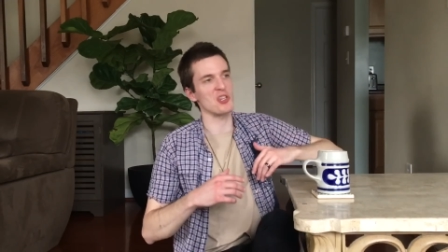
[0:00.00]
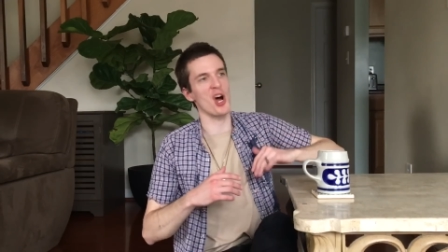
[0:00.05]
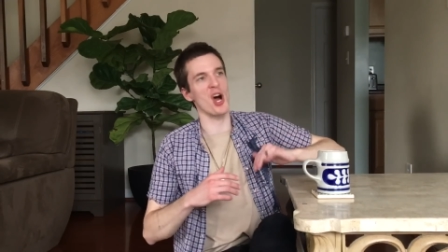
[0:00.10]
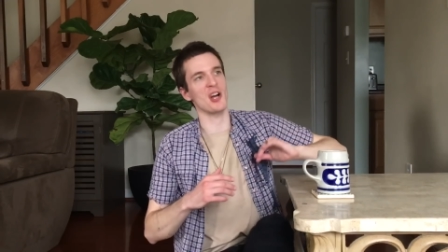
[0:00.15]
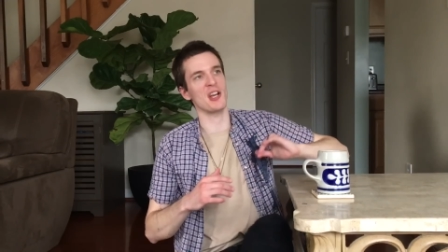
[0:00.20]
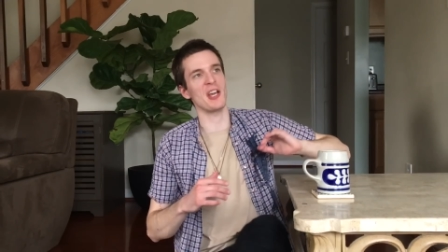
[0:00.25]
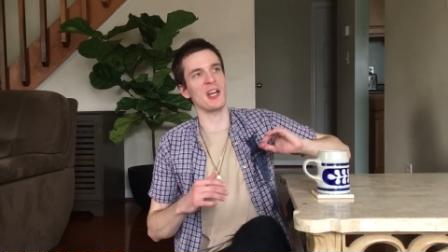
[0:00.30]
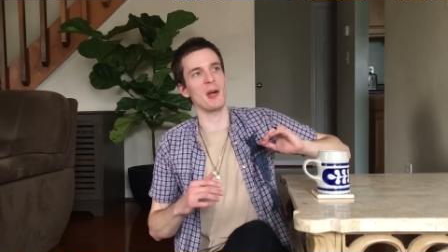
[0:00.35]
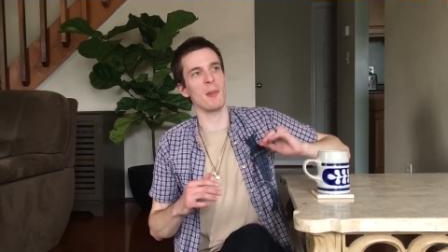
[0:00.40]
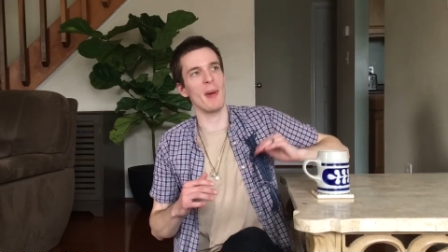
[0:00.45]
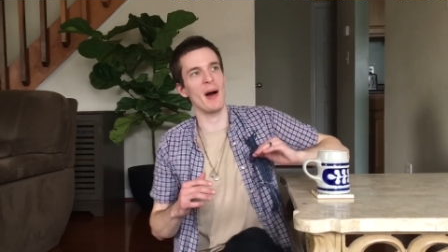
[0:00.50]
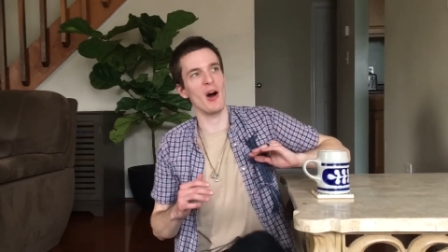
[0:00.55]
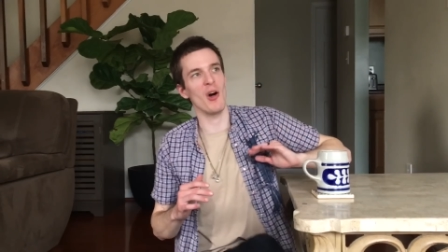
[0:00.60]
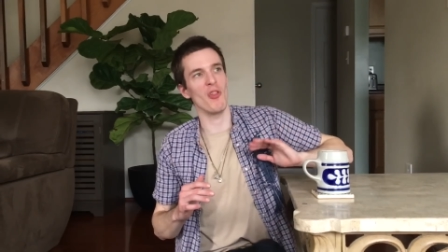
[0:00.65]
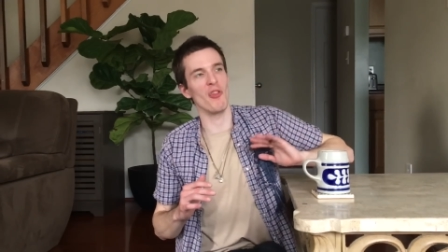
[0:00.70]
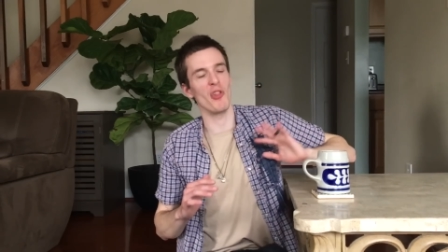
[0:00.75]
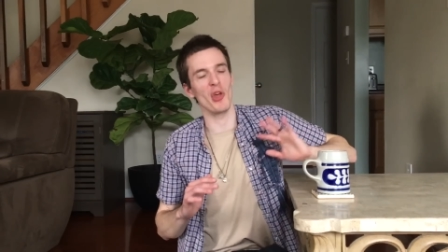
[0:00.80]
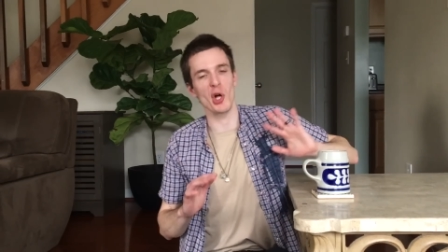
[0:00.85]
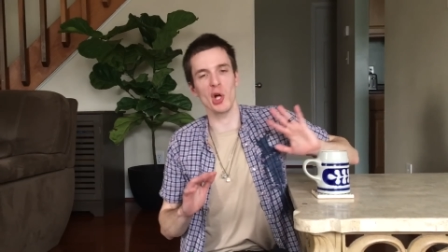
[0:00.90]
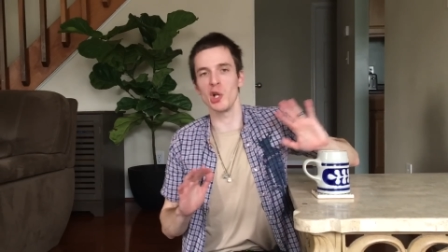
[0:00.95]
talking
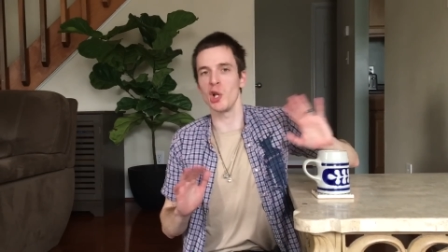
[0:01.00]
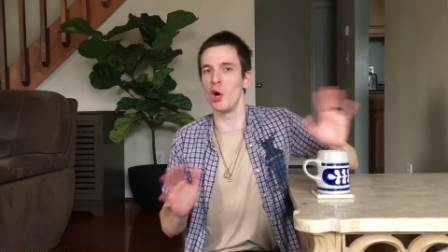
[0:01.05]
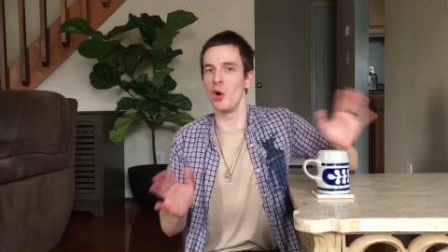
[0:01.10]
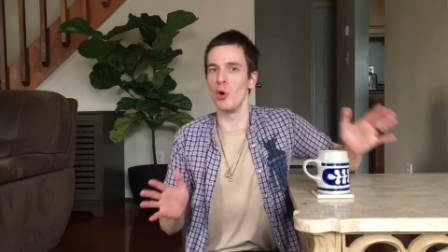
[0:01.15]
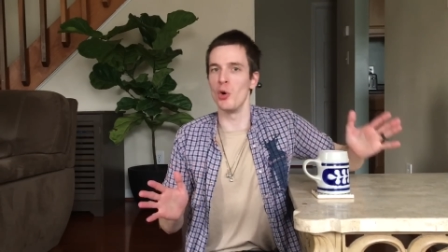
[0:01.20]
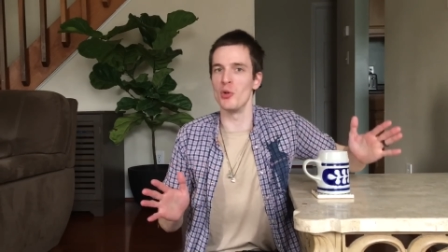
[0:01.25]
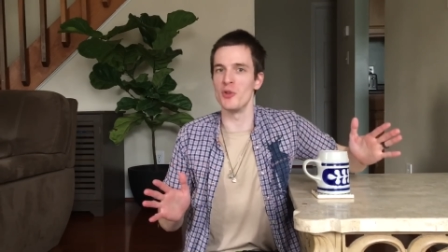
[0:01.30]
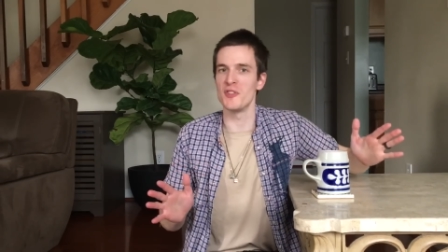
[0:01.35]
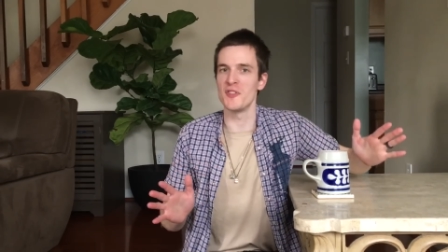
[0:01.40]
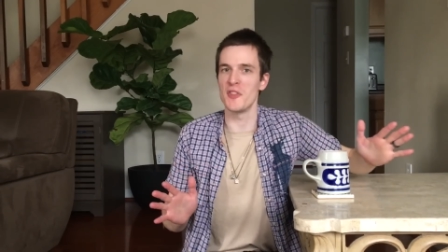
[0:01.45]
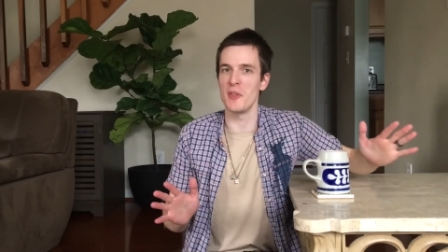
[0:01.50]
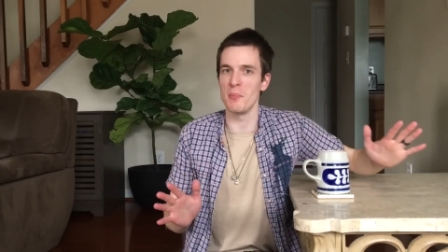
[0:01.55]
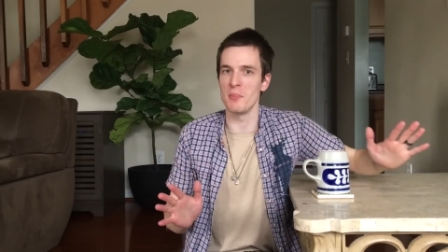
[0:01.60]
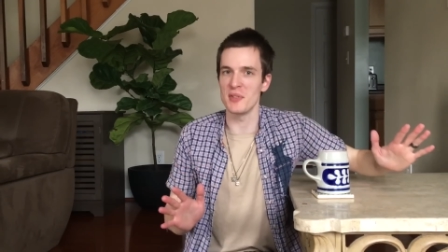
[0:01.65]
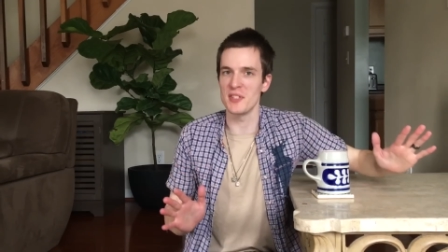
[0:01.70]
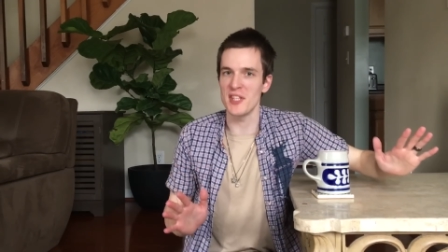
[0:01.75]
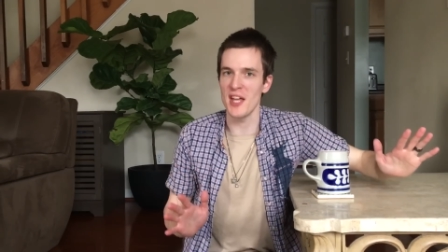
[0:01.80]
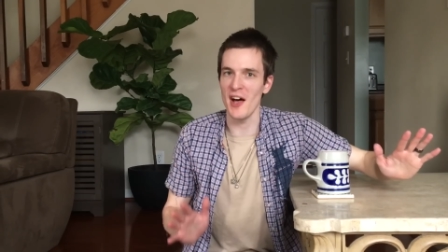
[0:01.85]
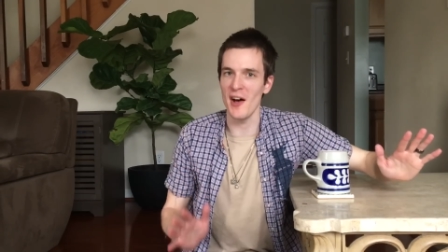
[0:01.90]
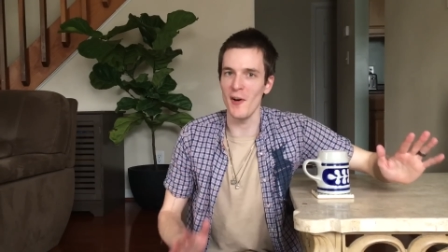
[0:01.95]
about the clothes
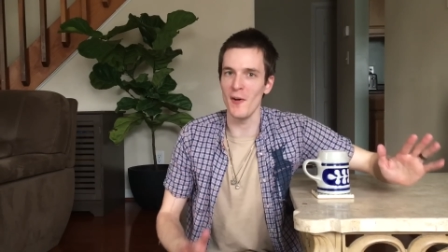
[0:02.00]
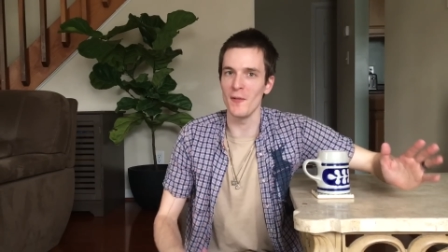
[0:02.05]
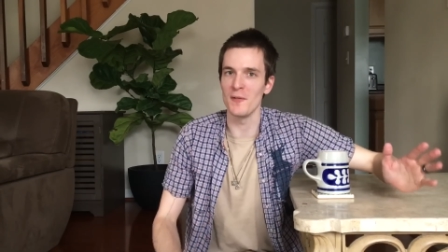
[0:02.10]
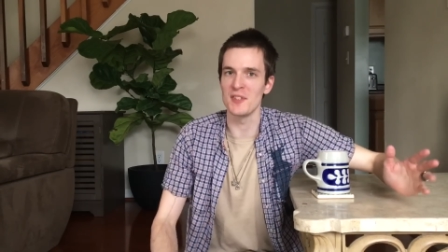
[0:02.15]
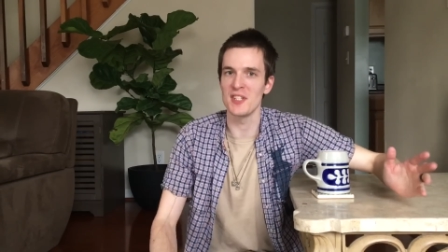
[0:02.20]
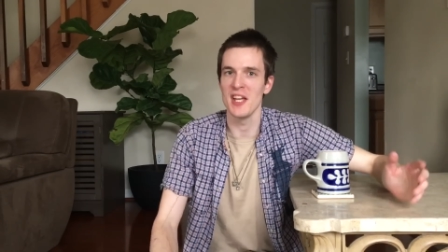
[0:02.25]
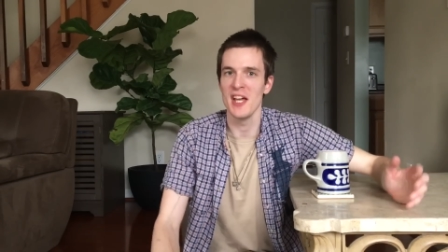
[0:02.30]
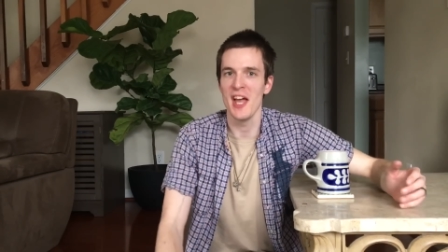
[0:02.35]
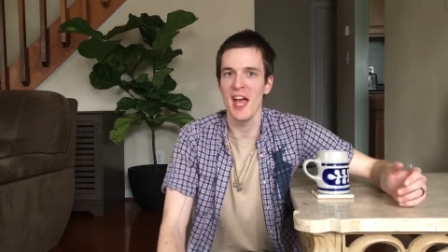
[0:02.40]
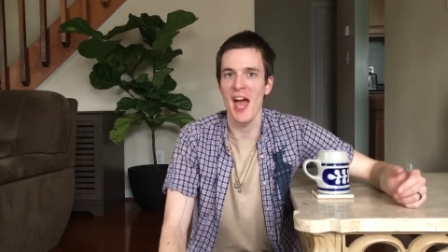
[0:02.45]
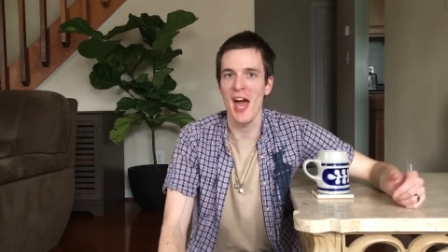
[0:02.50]
themselves